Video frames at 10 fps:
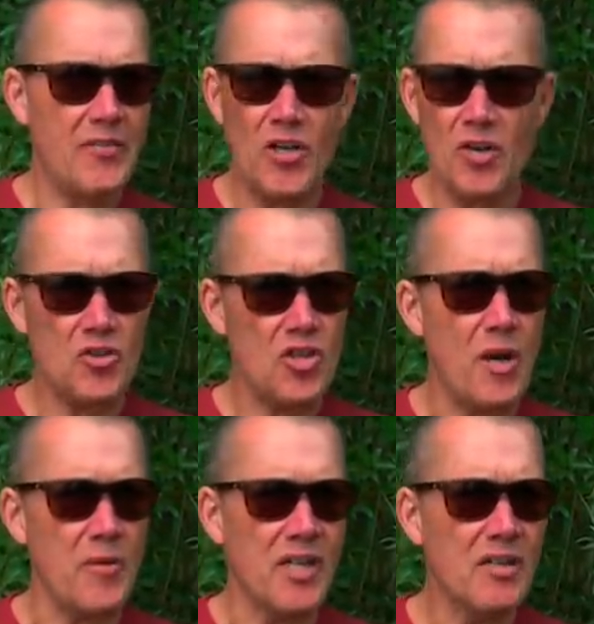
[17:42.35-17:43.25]
If they're not
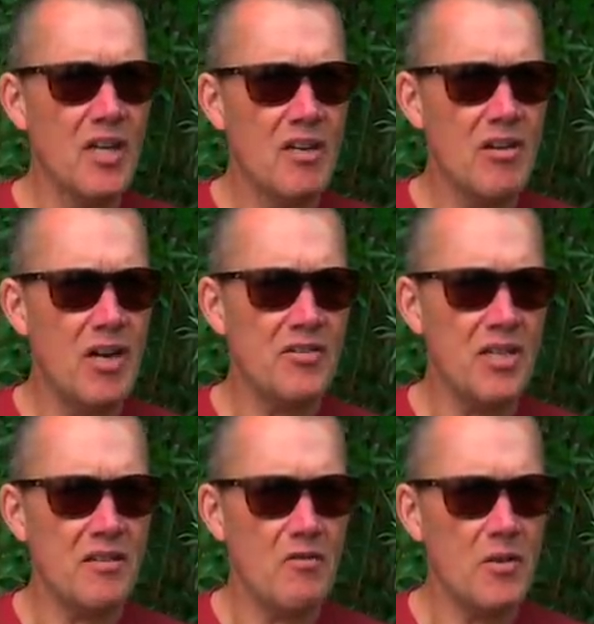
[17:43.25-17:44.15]
showing right on the
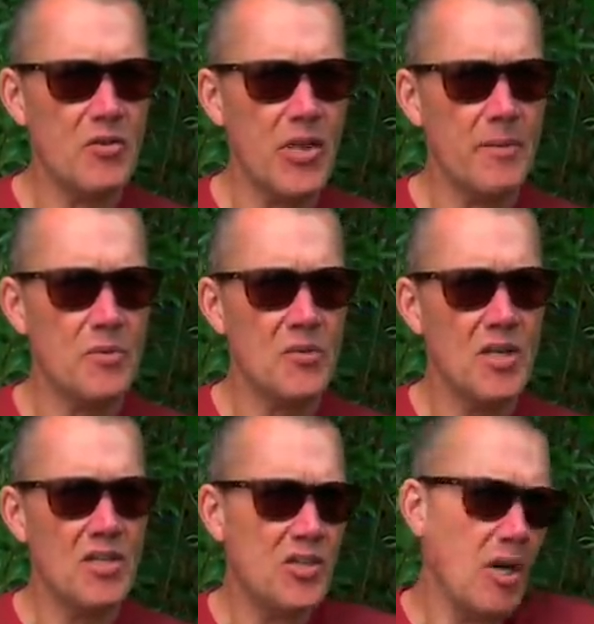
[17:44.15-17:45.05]
end of your rod tips,
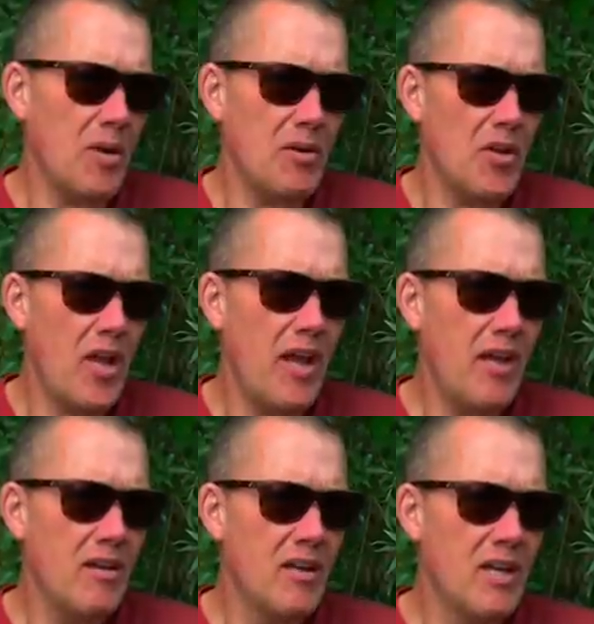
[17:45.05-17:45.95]
you don't know they're there.